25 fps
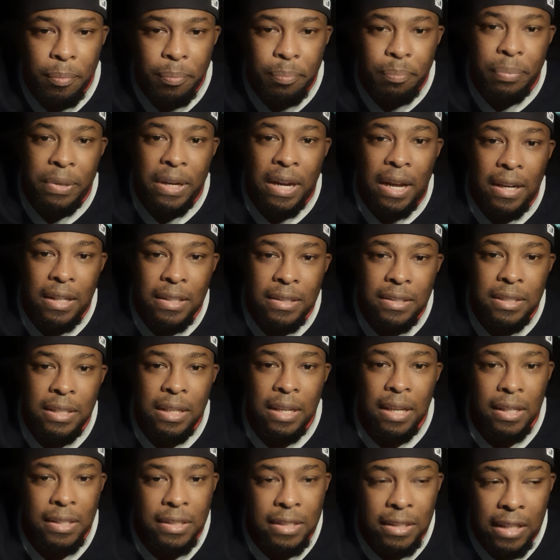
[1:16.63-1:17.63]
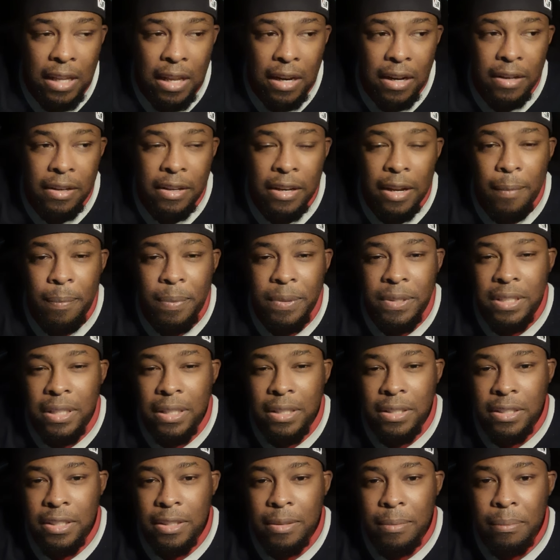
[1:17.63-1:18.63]
politics, a lot of
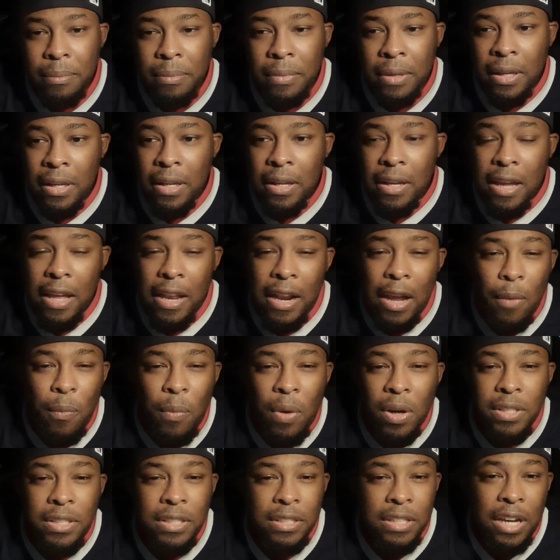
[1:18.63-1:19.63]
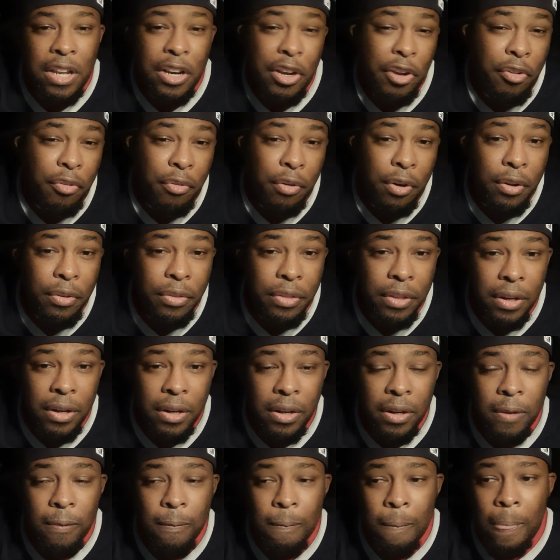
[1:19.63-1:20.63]
nepotism, and I wasn't going to grow
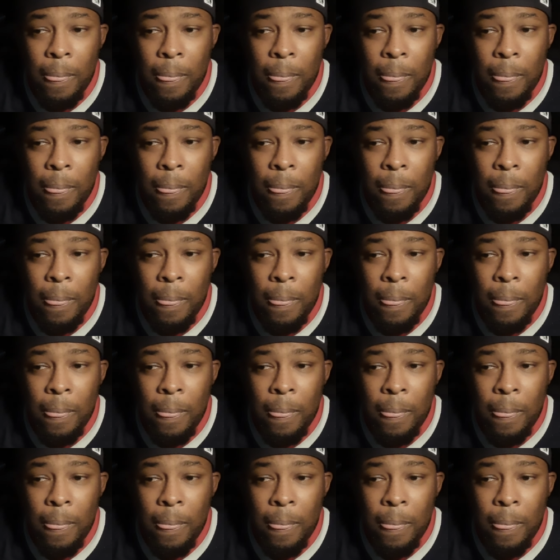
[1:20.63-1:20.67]
there.